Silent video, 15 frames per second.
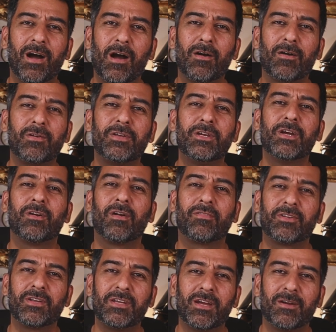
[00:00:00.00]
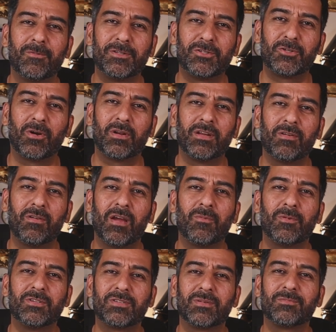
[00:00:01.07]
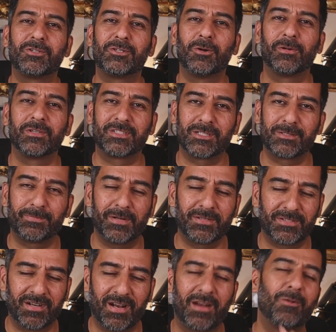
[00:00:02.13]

year after year with Johnny Ray with some Showa suspension.